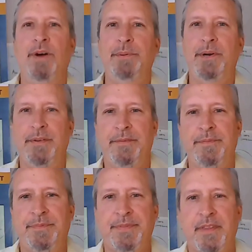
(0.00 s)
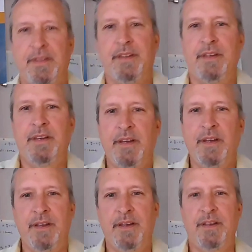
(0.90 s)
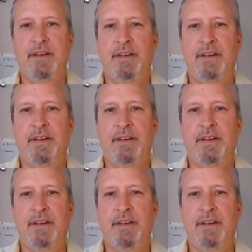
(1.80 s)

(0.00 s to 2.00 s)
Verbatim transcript: You, Robert? I'm great.